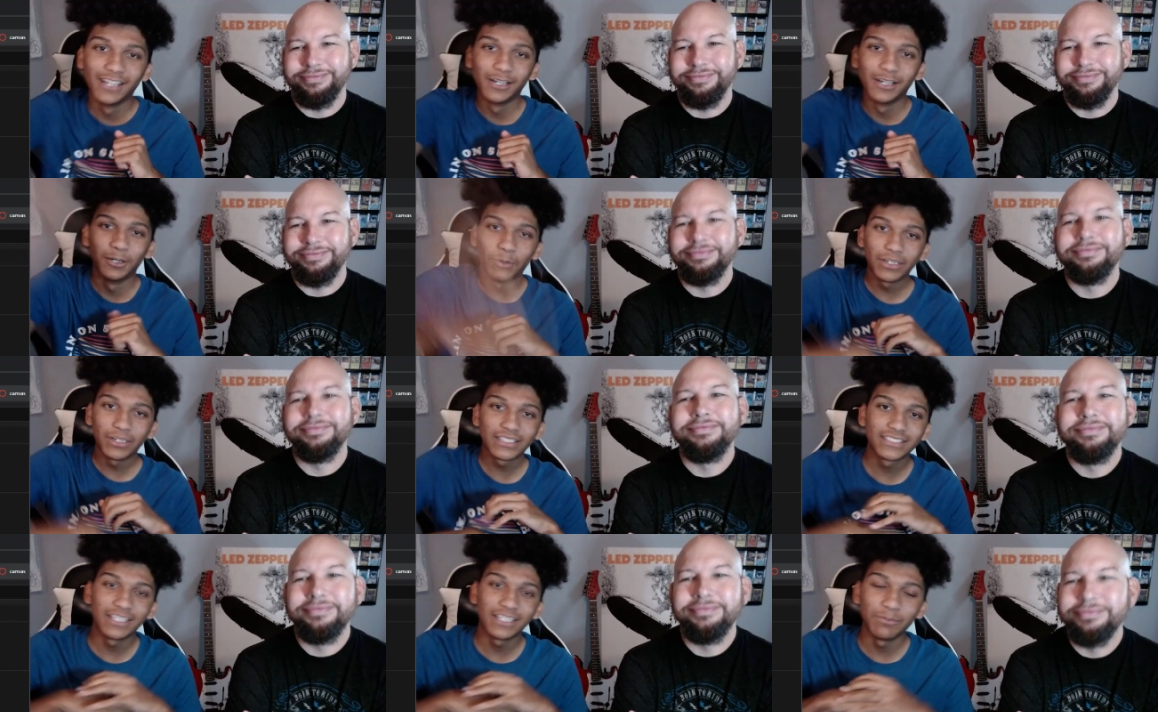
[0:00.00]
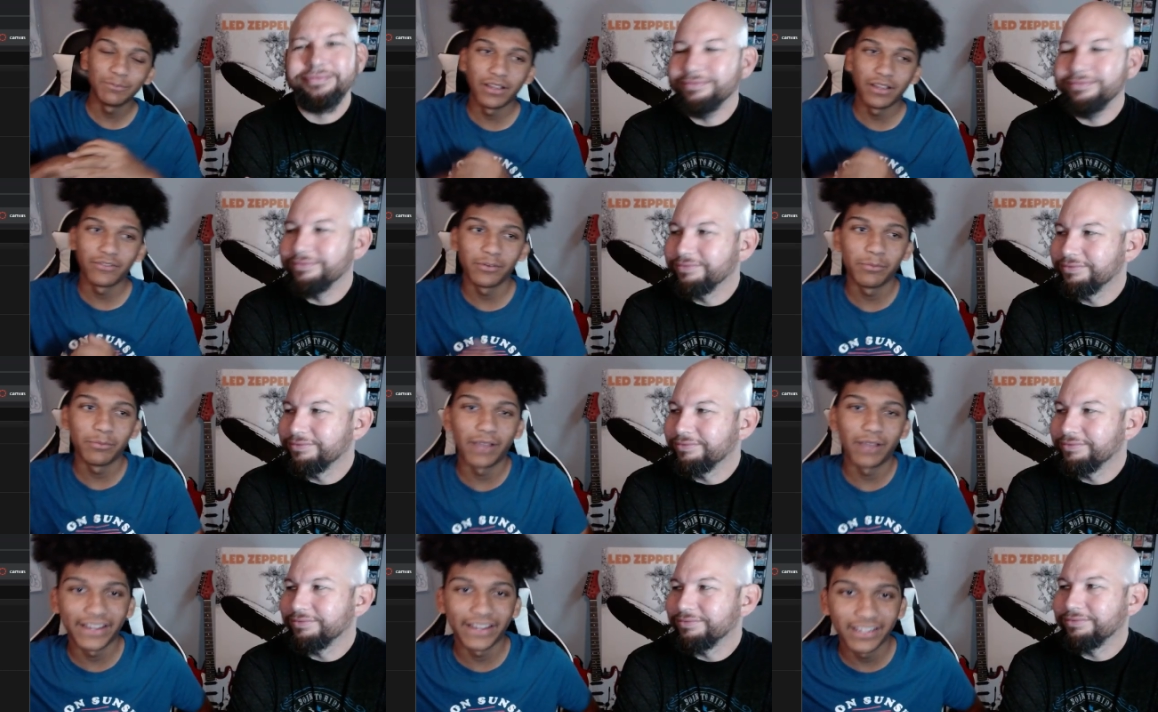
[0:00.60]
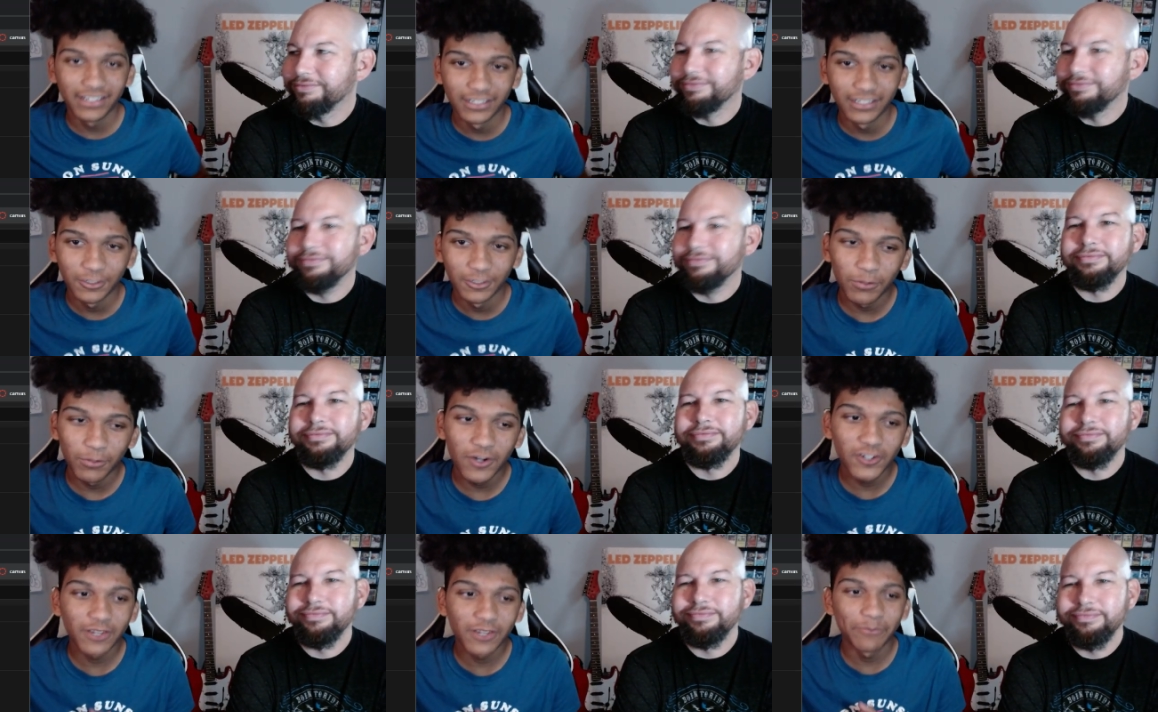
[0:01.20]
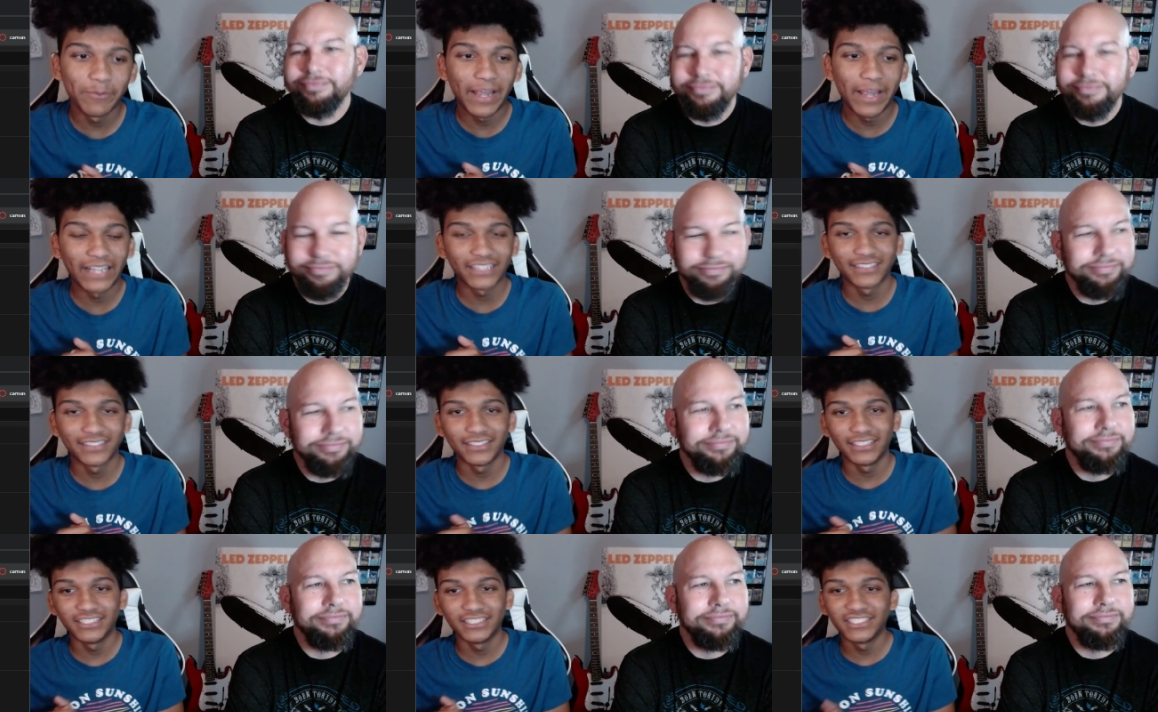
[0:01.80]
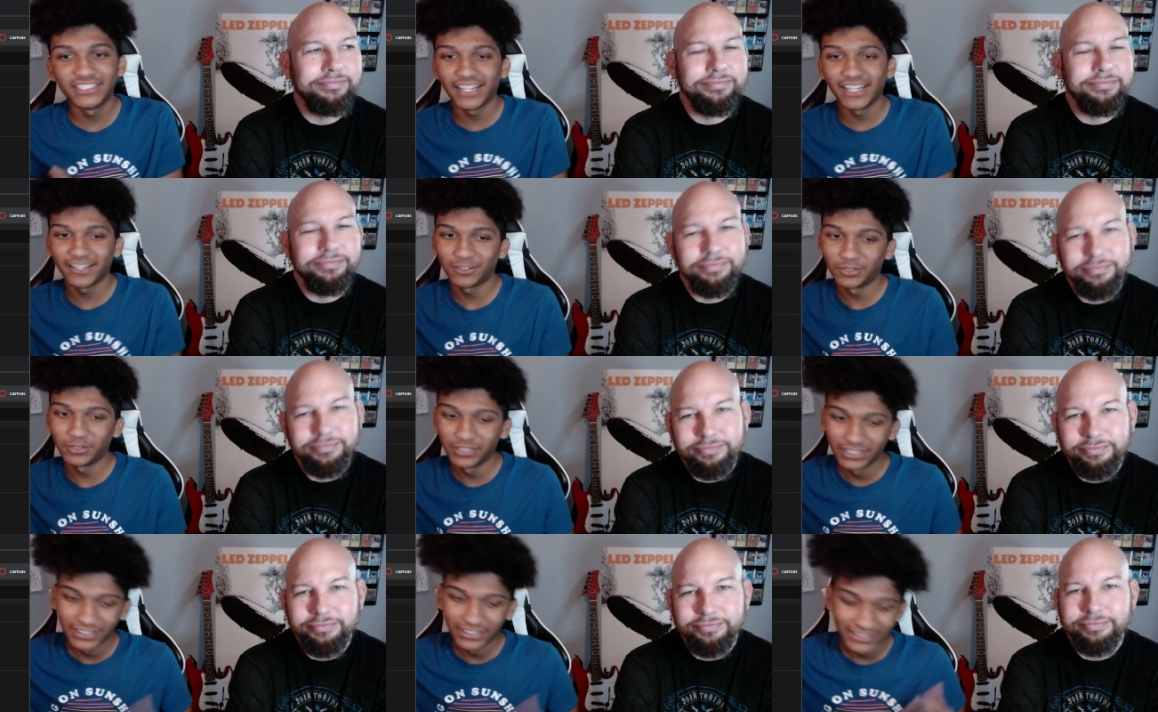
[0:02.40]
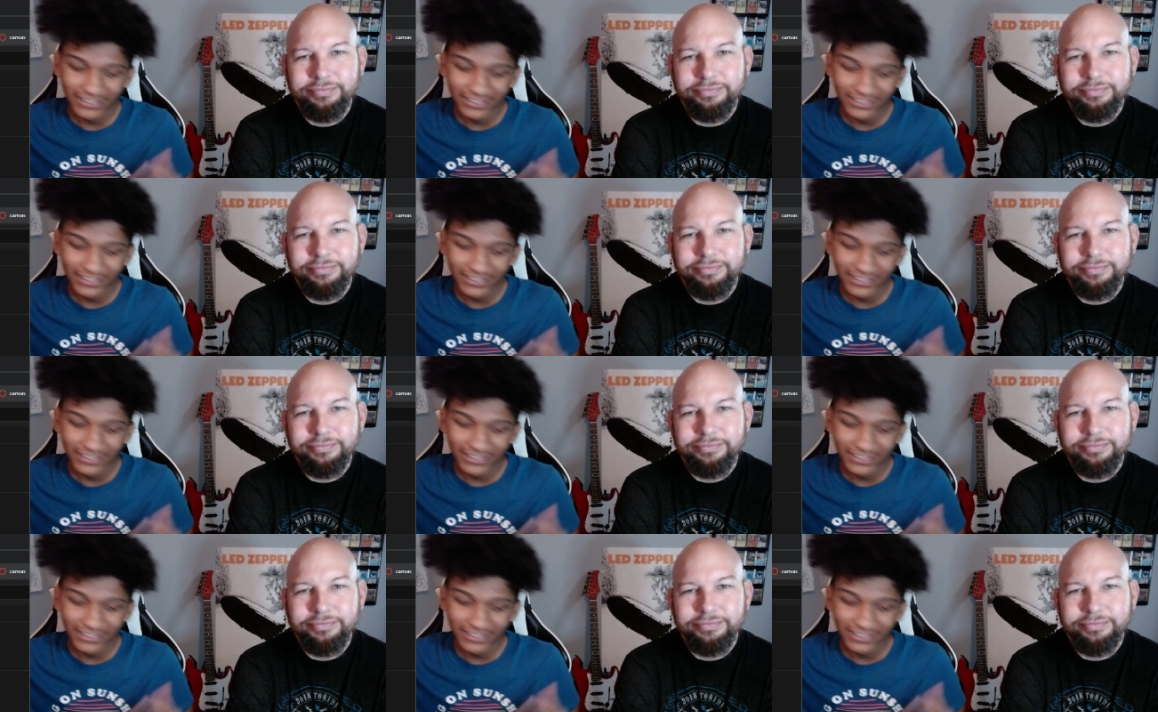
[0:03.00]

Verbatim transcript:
Speaker 1: What's up everybody? Welcome back to the channel.